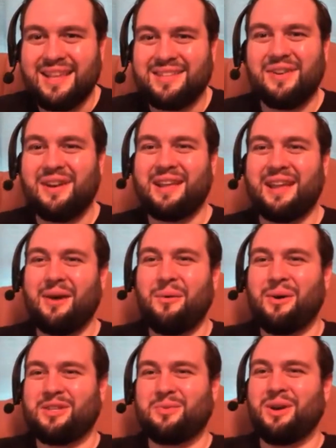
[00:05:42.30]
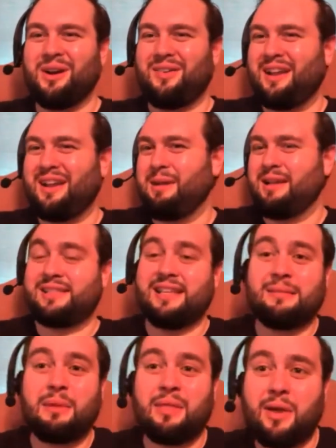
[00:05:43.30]
It's funny how words work, right? You might say
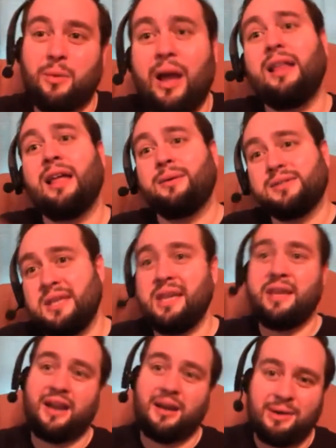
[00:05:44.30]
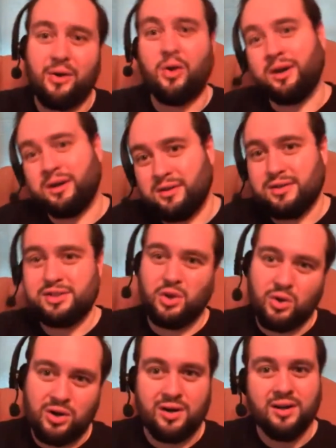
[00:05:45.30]
something like, "Well, I was thinking about going to the
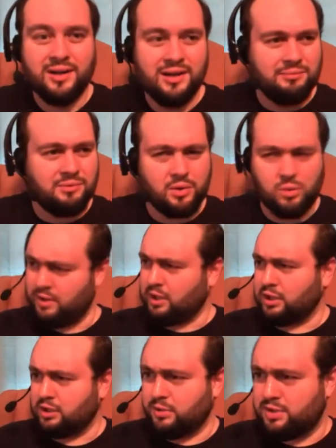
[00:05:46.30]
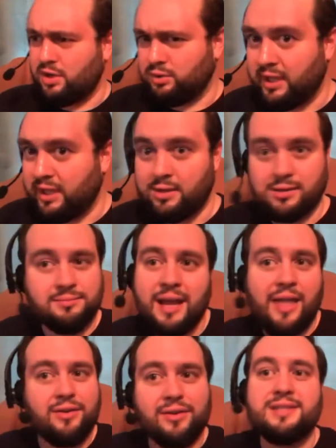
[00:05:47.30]
store." I'm like, "Well, I thought there was no thinker."
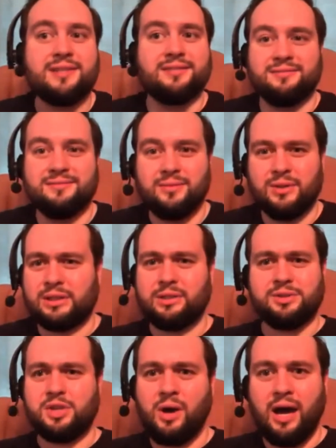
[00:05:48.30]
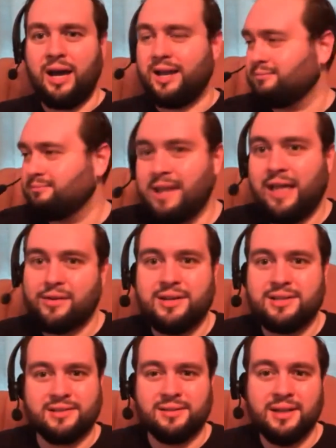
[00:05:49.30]
Yeah, there isn't. I thought there was no I. Yeah, there
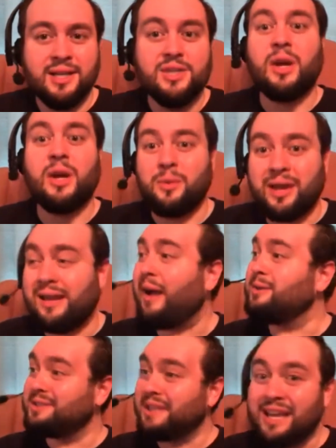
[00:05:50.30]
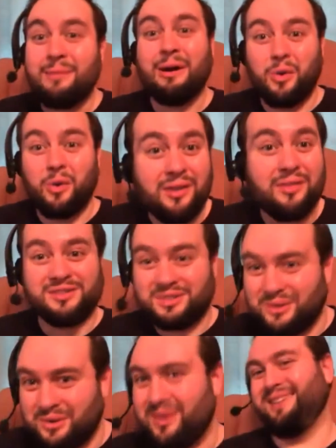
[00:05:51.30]
isn't. So anyway, I was thinking about going to the
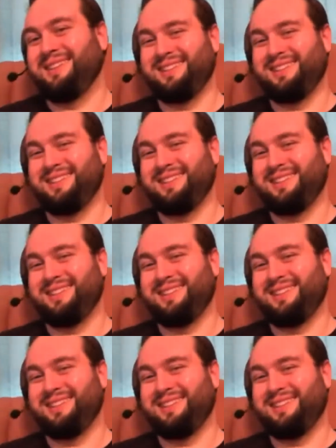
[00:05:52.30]
store.